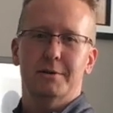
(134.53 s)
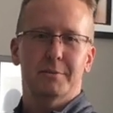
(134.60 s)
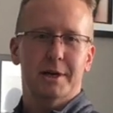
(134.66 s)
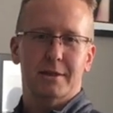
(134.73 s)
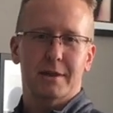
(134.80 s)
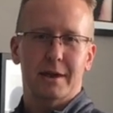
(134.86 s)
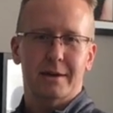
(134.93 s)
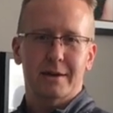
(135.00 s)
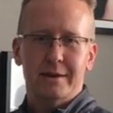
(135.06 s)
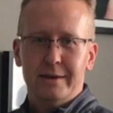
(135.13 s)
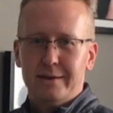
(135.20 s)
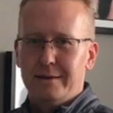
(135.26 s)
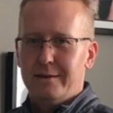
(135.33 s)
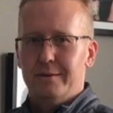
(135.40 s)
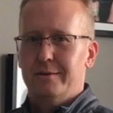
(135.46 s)
You might think,
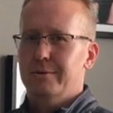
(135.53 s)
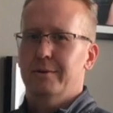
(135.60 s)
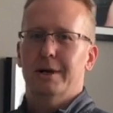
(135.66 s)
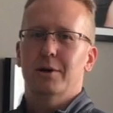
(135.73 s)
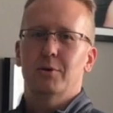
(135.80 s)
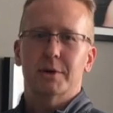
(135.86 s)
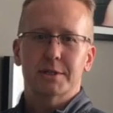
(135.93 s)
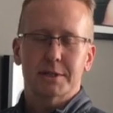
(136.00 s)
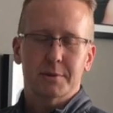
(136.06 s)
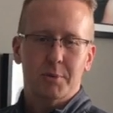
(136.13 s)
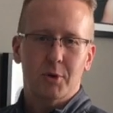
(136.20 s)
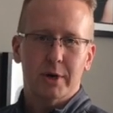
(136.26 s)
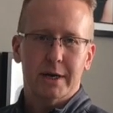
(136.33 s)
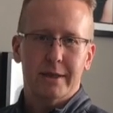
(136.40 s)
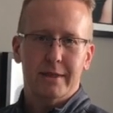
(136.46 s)
well, what's the
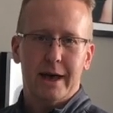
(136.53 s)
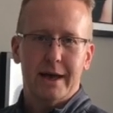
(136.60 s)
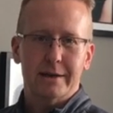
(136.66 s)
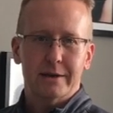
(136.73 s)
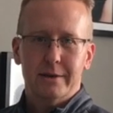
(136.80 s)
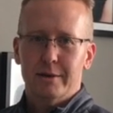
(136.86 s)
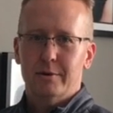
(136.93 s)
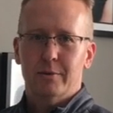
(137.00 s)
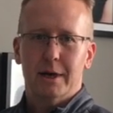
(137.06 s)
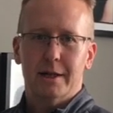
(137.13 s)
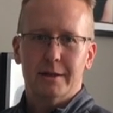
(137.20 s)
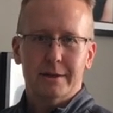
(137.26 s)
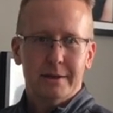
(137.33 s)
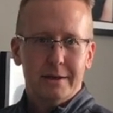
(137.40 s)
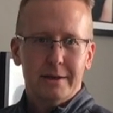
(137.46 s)
point in that?
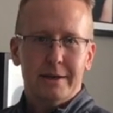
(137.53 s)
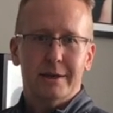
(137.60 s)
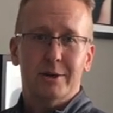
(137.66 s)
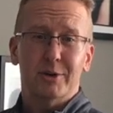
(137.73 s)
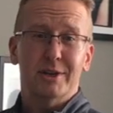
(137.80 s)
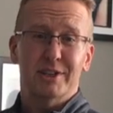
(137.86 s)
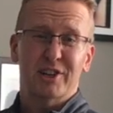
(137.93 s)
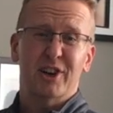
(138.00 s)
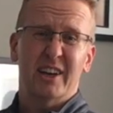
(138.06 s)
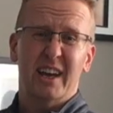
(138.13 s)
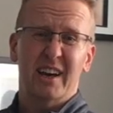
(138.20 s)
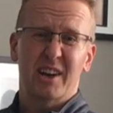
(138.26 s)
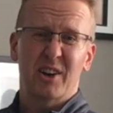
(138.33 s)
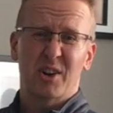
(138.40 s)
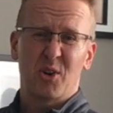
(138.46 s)
Well, you know, you start
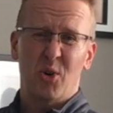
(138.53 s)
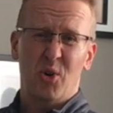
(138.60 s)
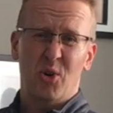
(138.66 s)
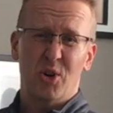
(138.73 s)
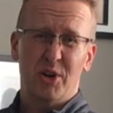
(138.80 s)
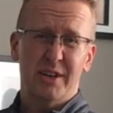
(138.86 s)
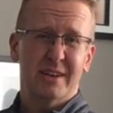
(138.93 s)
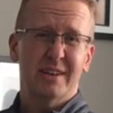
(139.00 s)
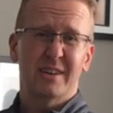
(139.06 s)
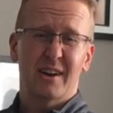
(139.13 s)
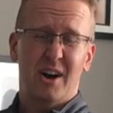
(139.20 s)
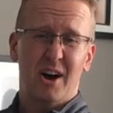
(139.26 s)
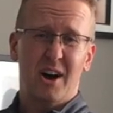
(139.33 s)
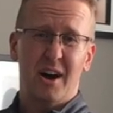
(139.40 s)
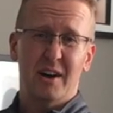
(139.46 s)
getting cold,
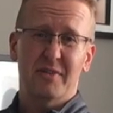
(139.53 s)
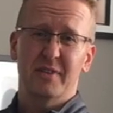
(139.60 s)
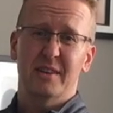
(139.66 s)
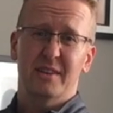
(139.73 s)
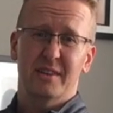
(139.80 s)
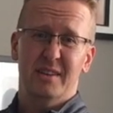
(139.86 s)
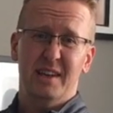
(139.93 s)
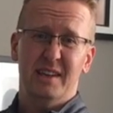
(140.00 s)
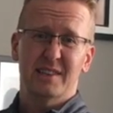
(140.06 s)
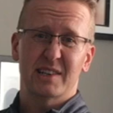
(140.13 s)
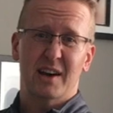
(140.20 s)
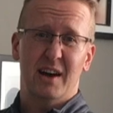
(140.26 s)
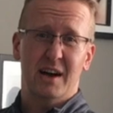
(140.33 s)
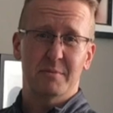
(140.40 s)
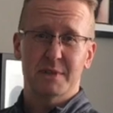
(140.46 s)
cough these
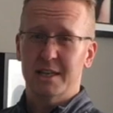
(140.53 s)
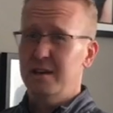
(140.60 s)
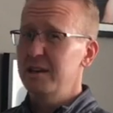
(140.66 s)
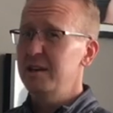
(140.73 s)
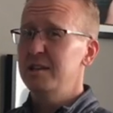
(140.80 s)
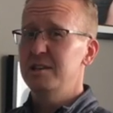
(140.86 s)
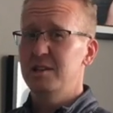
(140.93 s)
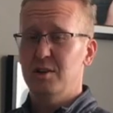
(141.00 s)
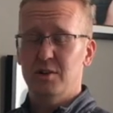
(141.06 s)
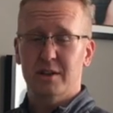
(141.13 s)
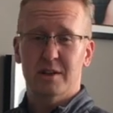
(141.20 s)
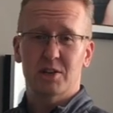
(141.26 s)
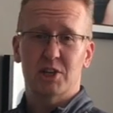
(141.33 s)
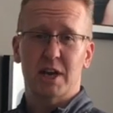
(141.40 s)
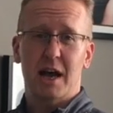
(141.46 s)
times, do it
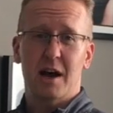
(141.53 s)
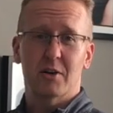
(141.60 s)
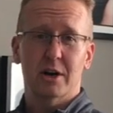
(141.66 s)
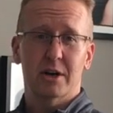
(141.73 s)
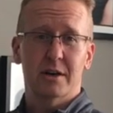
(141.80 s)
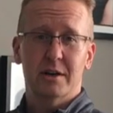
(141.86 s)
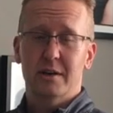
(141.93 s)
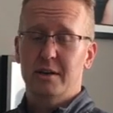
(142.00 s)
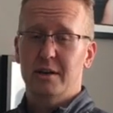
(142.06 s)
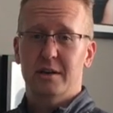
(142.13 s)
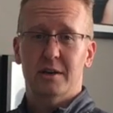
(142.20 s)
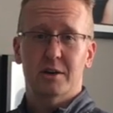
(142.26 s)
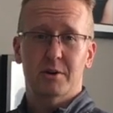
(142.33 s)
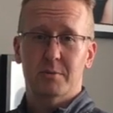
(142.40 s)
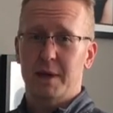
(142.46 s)
in the shower,
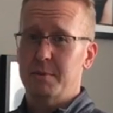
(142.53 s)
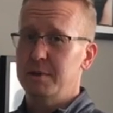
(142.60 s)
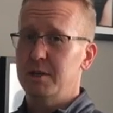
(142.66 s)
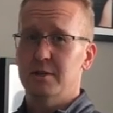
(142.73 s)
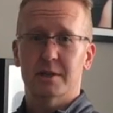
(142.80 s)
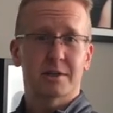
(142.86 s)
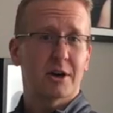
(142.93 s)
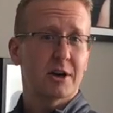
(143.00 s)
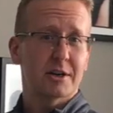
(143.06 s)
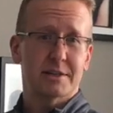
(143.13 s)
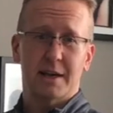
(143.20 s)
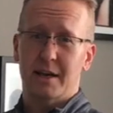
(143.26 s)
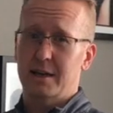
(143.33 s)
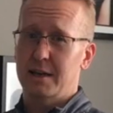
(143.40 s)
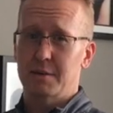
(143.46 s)
you know, maybe do the
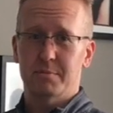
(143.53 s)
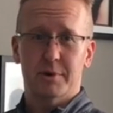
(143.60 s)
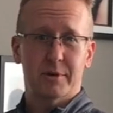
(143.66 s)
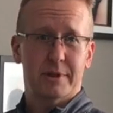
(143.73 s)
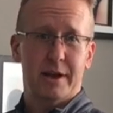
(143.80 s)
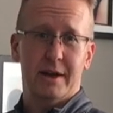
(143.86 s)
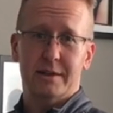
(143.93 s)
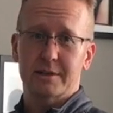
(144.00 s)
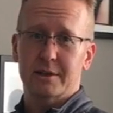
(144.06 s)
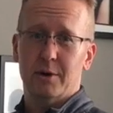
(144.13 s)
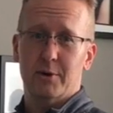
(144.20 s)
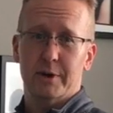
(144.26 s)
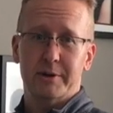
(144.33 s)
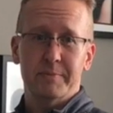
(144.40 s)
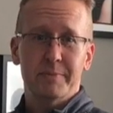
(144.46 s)
Tarzan, get both hands
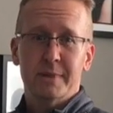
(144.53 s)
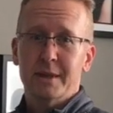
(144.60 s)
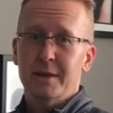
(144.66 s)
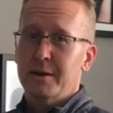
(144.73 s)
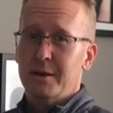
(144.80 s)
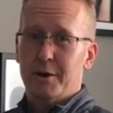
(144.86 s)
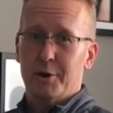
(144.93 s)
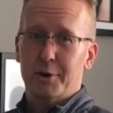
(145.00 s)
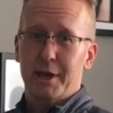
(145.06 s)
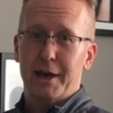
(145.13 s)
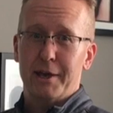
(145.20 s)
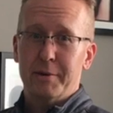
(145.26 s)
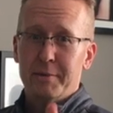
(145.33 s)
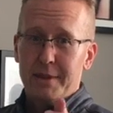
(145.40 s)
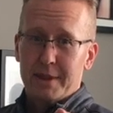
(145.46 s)
going.
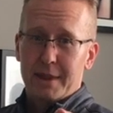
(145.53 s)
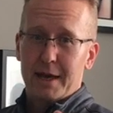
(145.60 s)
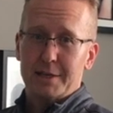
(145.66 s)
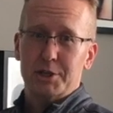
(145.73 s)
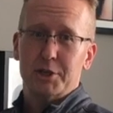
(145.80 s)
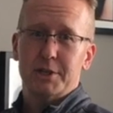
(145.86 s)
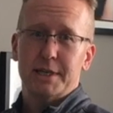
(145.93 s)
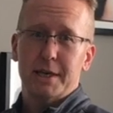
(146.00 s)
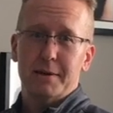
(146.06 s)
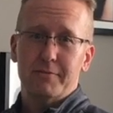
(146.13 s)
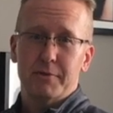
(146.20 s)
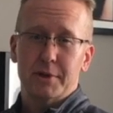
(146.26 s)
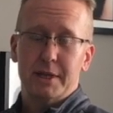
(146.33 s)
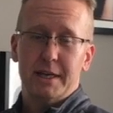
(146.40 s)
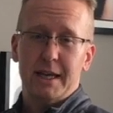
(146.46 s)
Okay, that's your tip
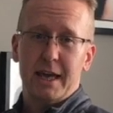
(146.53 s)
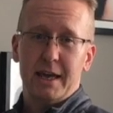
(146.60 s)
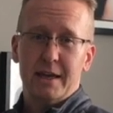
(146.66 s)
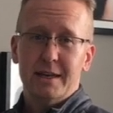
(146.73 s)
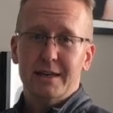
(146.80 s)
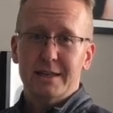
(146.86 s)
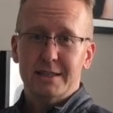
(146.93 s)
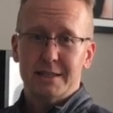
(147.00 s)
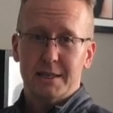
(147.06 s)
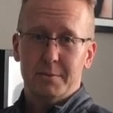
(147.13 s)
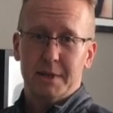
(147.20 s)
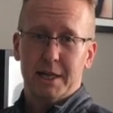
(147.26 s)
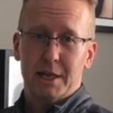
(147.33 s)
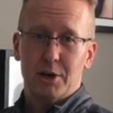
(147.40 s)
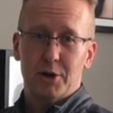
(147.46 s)
for the day.
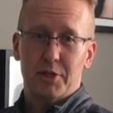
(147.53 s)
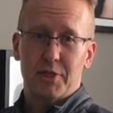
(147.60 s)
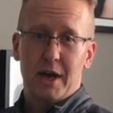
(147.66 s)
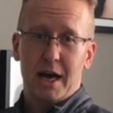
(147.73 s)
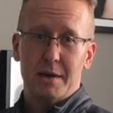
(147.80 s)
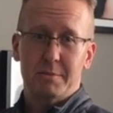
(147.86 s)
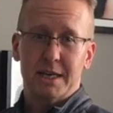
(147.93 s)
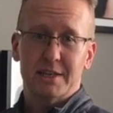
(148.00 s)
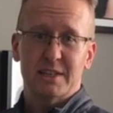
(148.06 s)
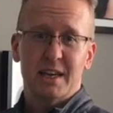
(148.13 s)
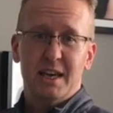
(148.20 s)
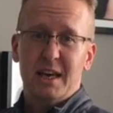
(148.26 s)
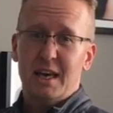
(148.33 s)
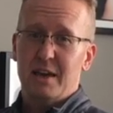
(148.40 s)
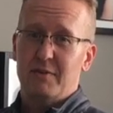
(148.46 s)
Stimulate your thymus.
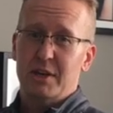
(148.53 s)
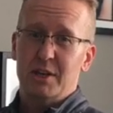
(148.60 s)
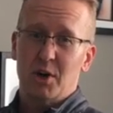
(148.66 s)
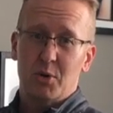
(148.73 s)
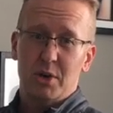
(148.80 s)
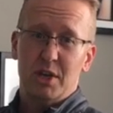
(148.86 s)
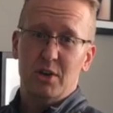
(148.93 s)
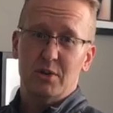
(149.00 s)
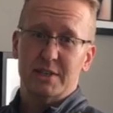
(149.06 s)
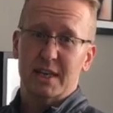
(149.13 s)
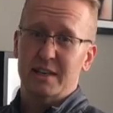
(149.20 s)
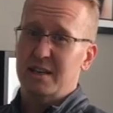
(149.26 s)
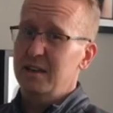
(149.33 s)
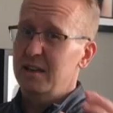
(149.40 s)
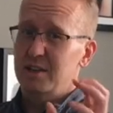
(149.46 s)
If you don't use
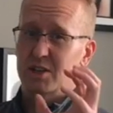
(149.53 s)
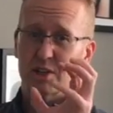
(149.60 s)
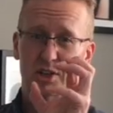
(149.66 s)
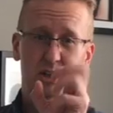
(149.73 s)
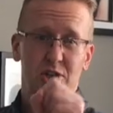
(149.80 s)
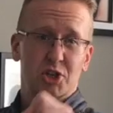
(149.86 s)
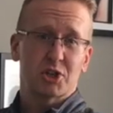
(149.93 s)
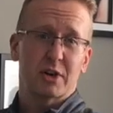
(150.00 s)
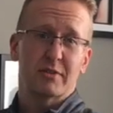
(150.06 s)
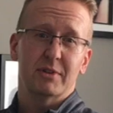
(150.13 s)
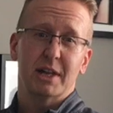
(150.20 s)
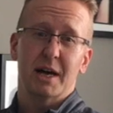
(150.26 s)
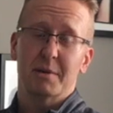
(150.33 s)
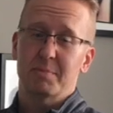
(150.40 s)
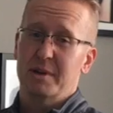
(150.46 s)
it, it's just gonna
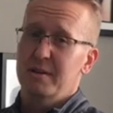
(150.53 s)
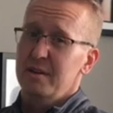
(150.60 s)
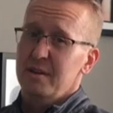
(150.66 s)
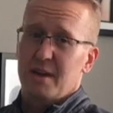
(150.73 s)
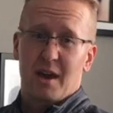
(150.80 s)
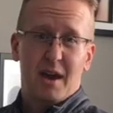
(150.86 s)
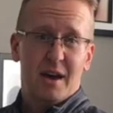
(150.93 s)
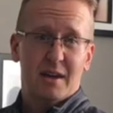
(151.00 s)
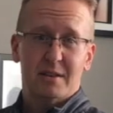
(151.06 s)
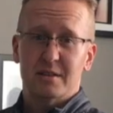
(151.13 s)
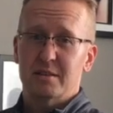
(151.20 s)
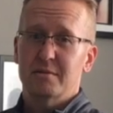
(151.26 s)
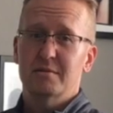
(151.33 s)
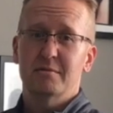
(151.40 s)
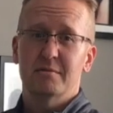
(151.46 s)
shrivel up and
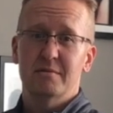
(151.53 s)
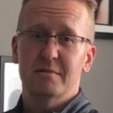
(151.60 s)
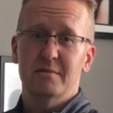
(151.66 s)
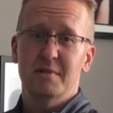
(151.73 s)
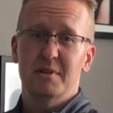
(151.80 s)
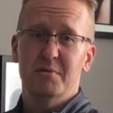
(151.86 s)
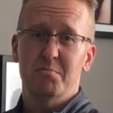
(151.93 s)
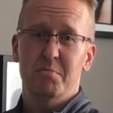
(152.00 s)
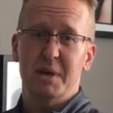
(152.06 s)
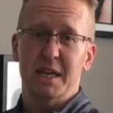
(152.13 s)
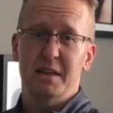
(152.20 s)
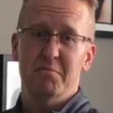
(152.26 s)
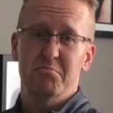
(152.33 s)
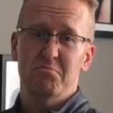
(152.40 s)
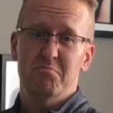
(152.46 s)

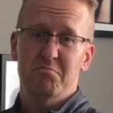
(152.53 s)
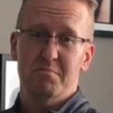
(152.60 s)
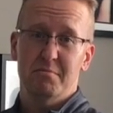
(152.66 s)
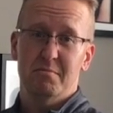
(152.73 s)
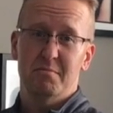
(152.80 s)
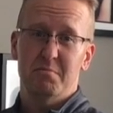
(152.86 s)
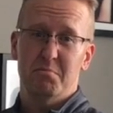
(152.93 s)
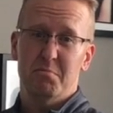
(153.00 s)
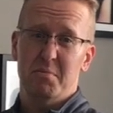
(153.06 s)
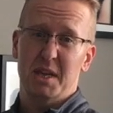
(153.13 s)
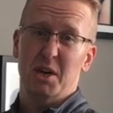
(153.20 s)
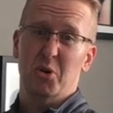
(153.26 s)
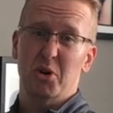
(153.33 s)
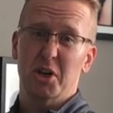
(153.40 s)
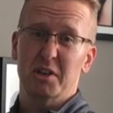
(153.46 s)
being you
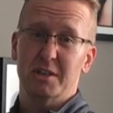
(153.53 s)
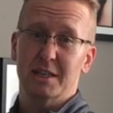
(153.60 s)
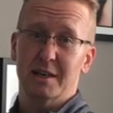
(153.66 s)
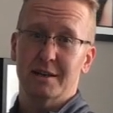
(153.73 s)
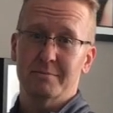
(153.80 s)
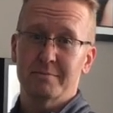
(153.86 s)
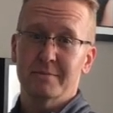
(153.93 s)
know good too.